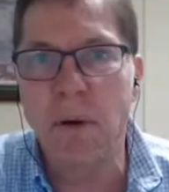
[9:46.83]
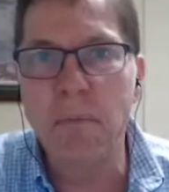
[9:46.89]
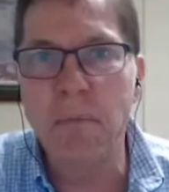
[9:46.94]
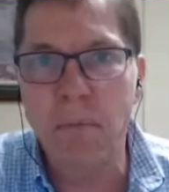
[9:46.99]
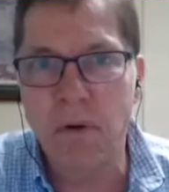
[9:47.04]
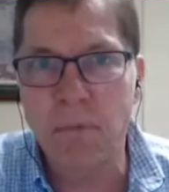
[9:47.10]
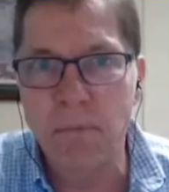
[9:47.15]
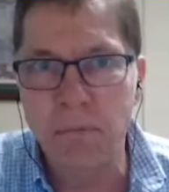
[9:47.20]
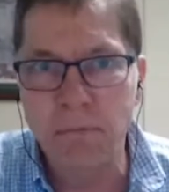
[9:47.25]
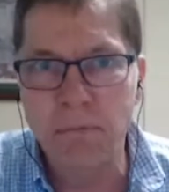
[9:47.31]

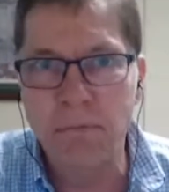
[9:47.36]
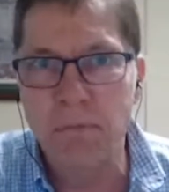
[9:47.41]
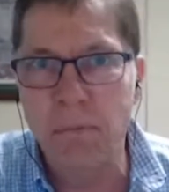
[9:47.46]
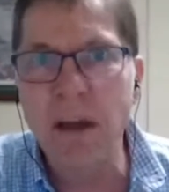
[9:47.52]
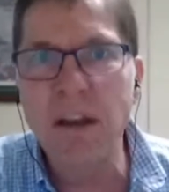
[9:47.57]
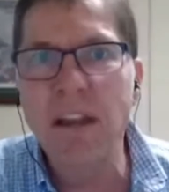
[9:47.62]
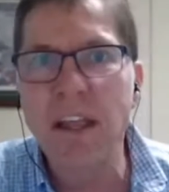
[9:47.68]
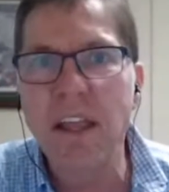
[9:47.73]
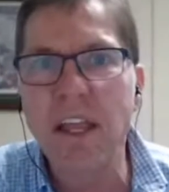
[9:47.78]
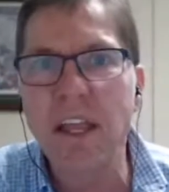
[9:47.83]
we're
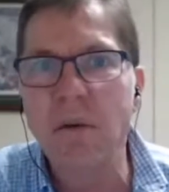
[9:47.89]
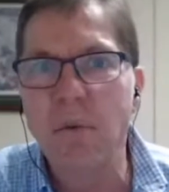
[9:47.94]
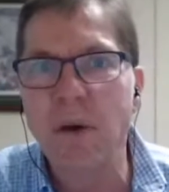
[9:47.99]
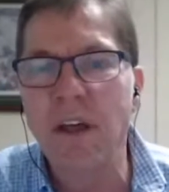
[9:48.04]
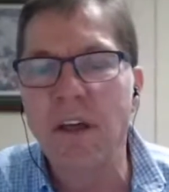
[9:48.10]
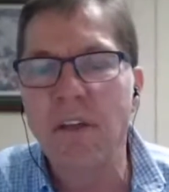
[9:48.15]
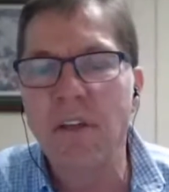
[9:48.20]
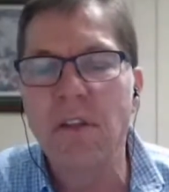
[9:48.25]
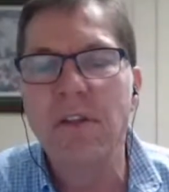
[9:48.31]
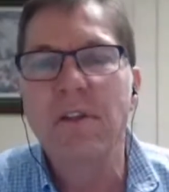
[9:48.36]
bundling it
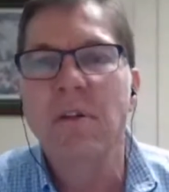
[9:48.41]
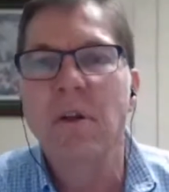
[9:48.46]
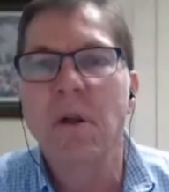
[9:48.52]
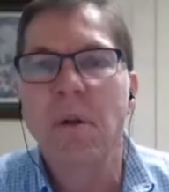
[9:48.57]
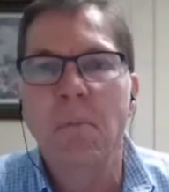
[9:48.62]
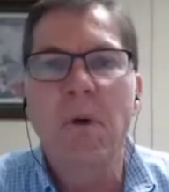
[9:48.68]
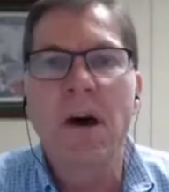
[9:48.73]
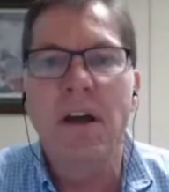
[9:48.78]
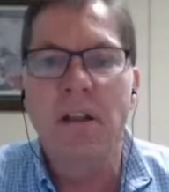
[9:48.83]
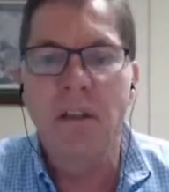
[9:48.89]
with.
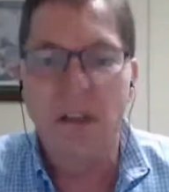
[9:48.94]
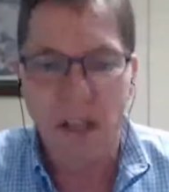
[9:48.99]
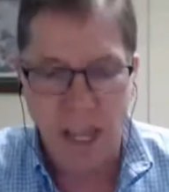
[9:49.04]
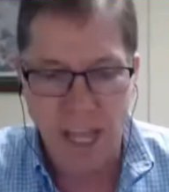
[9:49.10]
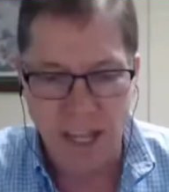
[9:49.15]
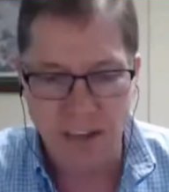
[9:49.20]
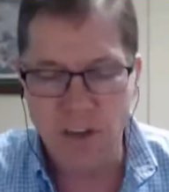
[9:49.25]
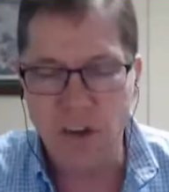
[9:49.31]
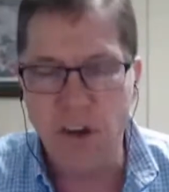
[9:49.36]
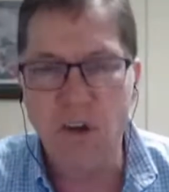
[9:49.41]
but
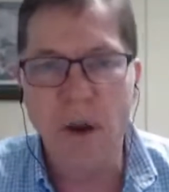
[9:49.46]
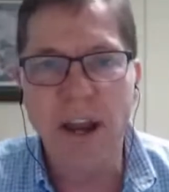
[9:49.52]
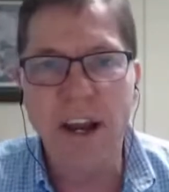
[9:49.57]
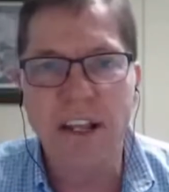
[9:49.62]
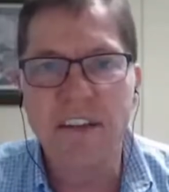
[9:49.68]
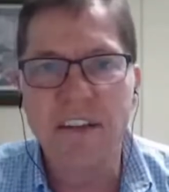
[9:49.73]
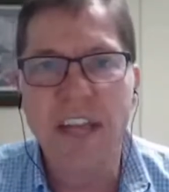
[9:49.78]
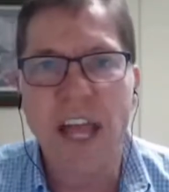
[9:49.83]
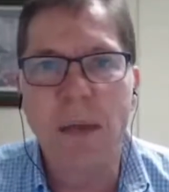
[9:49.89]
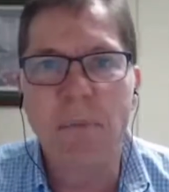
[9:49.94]
it's a great
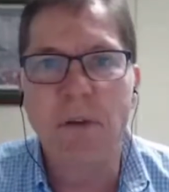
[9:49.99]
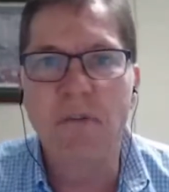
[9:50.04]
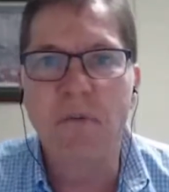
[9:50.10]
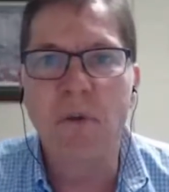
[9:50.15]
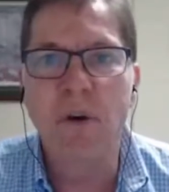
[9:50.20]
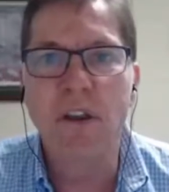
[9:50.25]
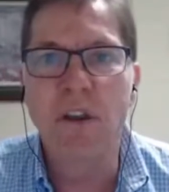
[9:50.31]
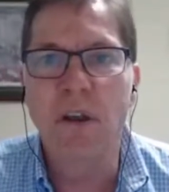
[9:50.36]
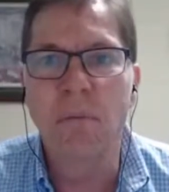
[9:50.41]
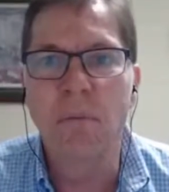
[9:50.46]
example of
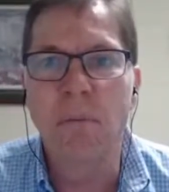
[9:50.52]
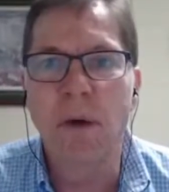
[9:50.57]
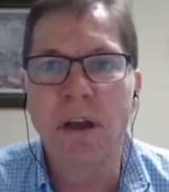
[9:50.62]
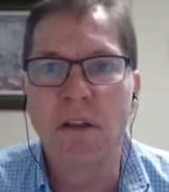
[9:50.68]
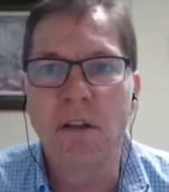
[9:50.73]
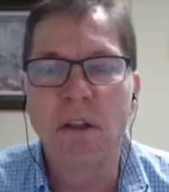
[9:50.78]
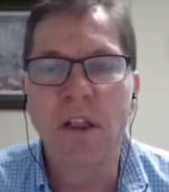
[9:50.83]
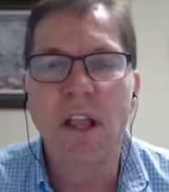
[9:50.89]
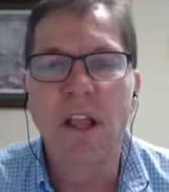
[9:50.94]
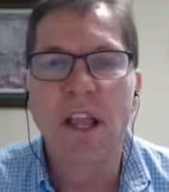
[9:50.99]
what you can
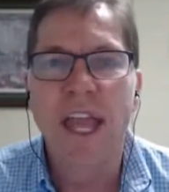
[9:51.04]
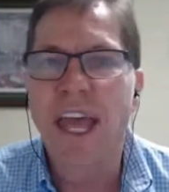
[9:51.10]
bundle.